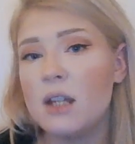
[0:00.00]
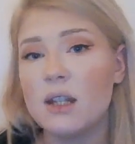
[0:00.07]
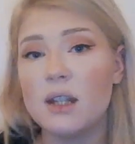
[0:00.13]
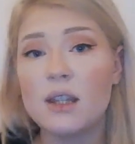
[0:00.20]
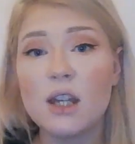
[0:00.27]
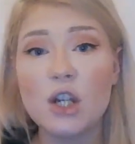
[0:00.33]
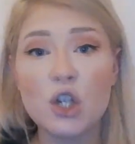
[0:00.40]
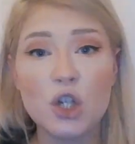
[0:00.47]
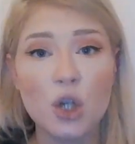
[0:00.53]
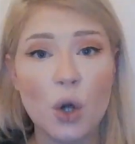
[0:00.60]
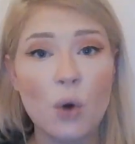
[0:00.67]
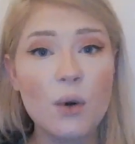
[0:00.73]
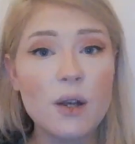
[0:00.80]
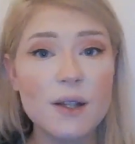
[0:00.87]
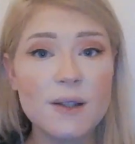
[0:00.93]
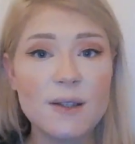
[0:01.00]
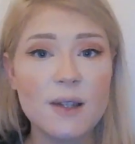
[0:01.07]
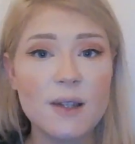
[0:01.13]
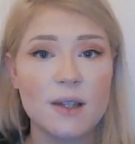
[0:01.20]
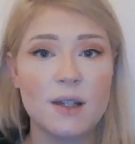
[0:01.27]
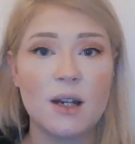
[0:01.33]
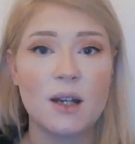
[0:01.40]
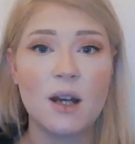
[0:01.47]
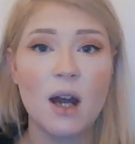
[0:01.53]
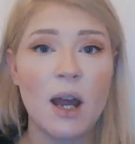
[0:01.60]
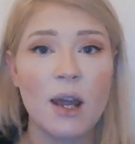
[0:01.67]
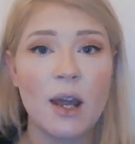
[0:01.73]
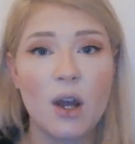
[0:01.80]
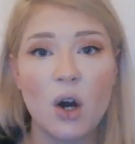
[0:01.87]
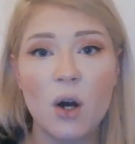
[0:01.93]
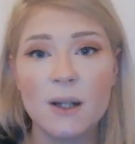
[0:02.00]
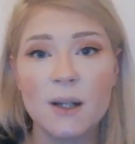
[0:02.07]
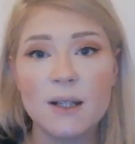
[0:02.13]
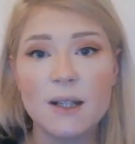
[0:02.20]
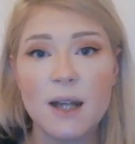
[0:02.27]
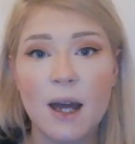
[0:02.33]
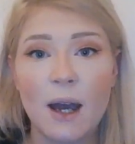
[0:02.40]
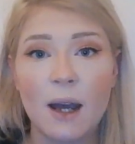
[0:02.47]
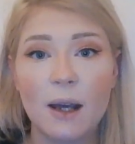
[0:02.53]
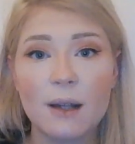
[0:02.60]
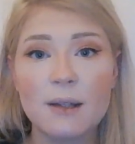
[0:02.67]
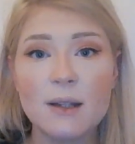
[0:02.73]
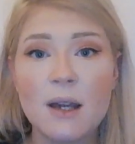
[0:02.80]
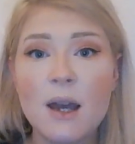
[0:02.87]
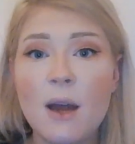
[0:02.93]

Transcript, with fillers: Did they show consistent eye contact?